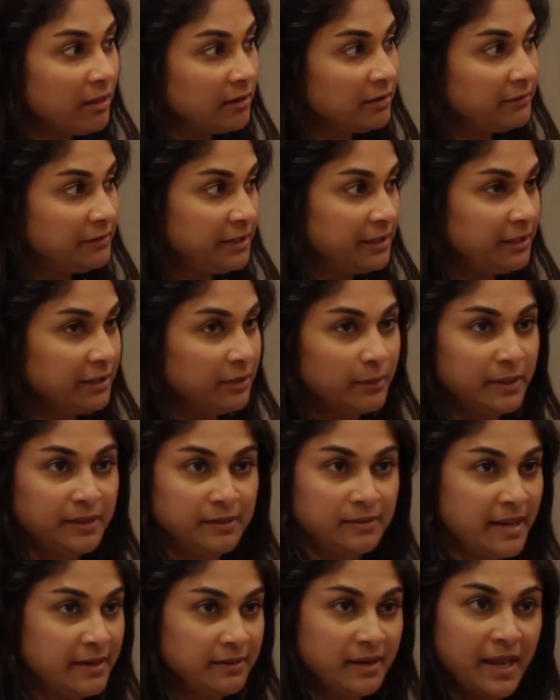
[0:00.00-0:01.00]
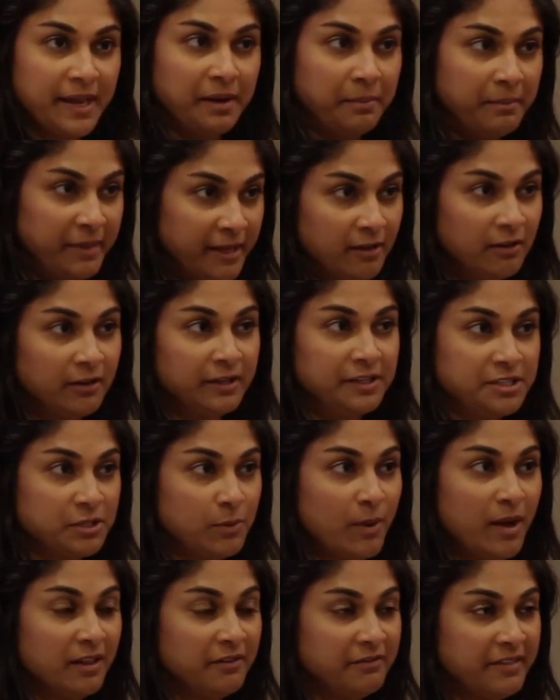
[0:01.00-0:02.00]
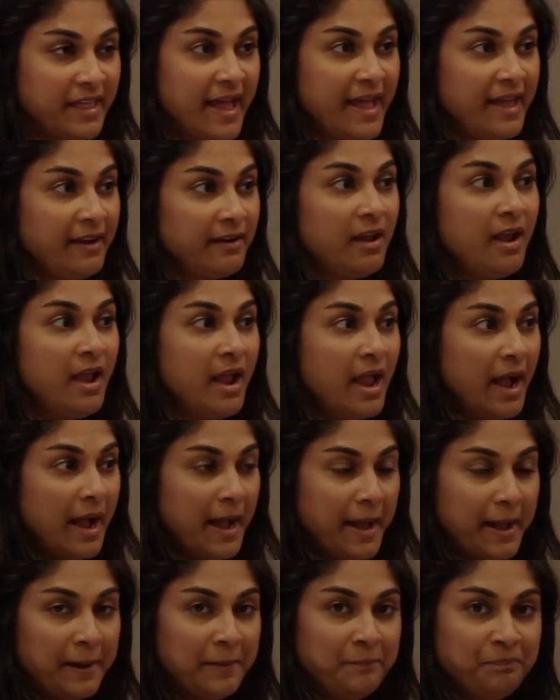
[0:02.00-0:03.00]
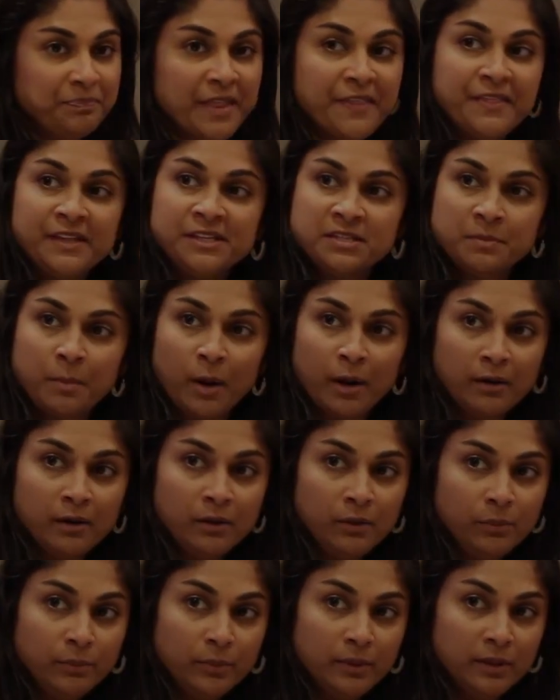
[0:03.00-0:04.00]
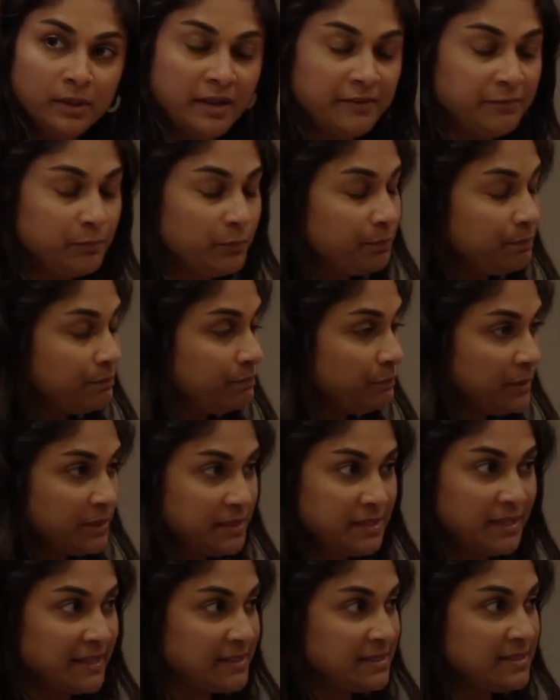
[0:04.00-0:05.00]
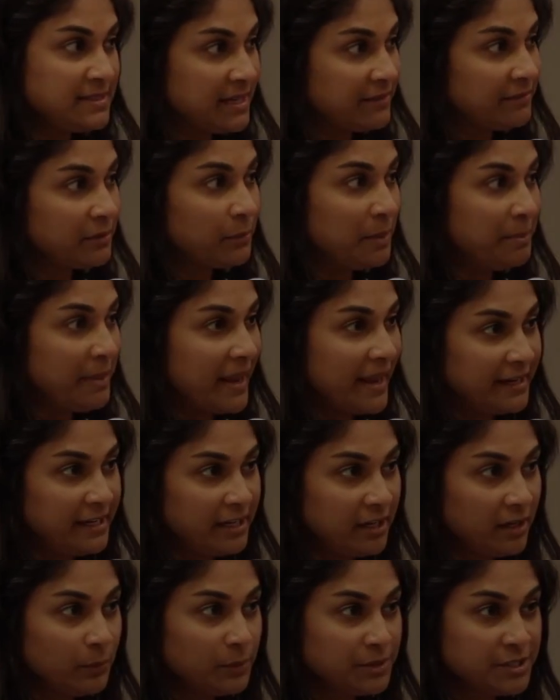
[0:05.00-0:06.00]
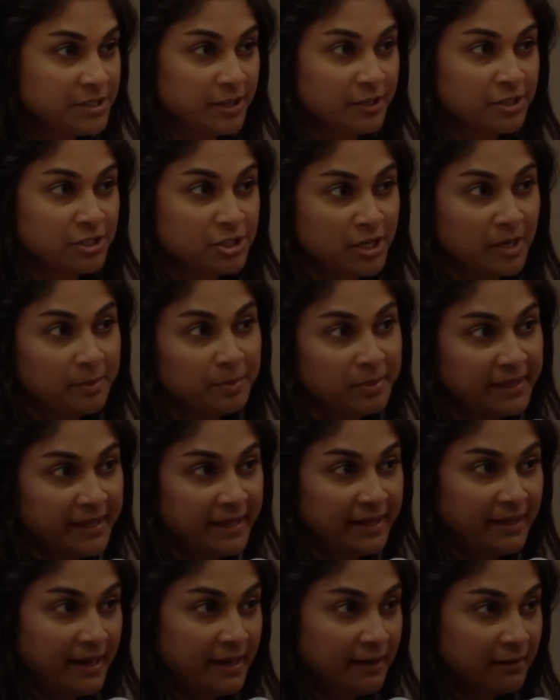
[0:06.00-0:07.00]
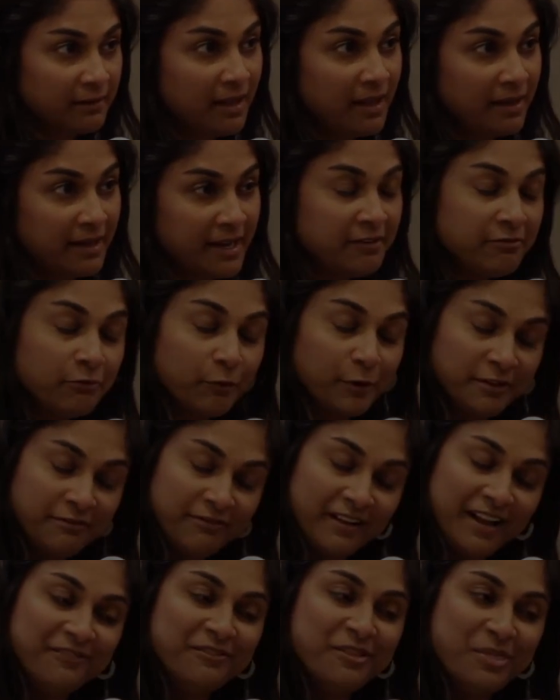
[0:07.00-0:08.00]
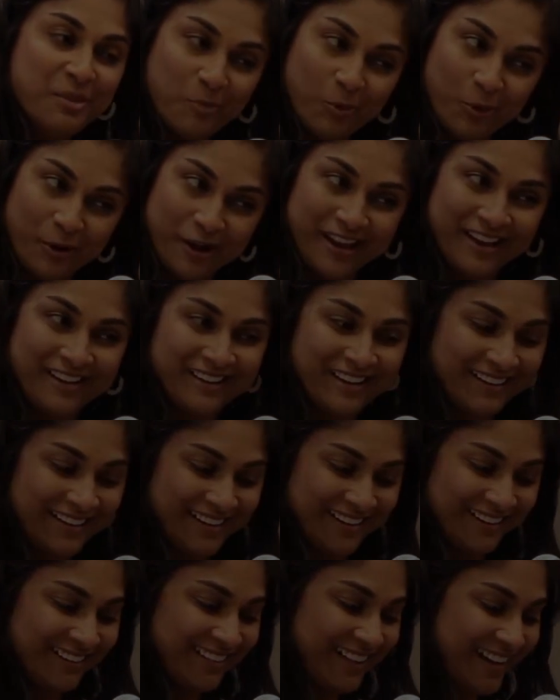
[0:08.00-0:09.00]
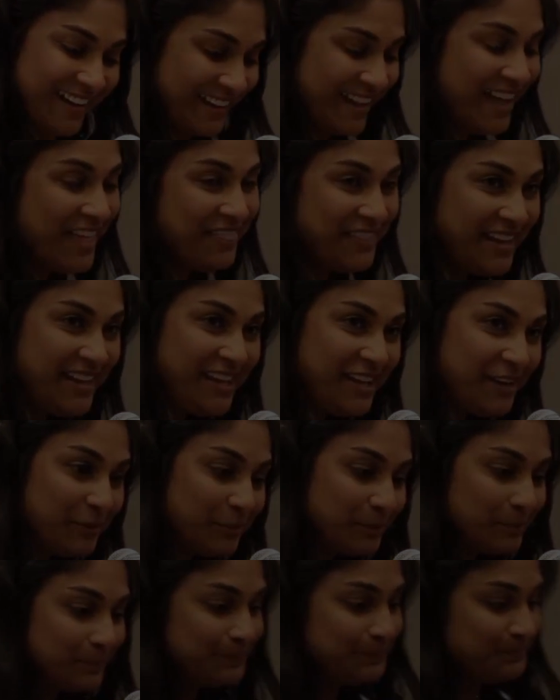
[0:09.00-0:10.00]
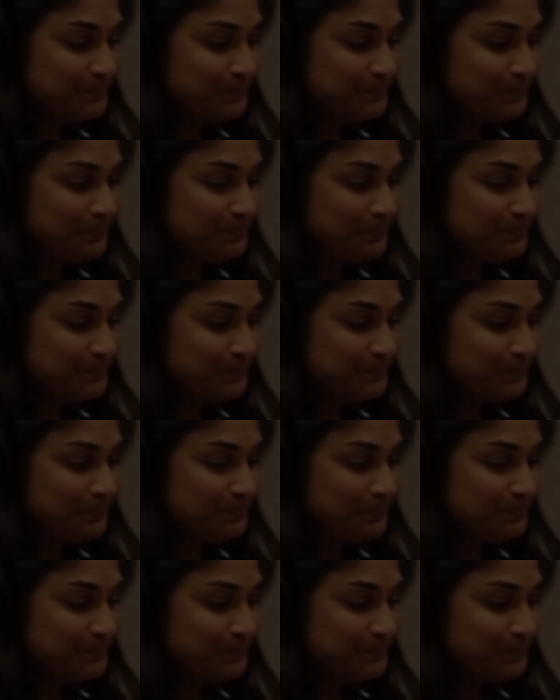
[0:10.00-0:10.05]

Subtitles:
all of you and kind of mingle and do all of that. And then tomorrow, we'd like to see everyone back here. We'll start sharply at 8 o'clock, 8:45 in the morning, not 8 o'clock. Thank you.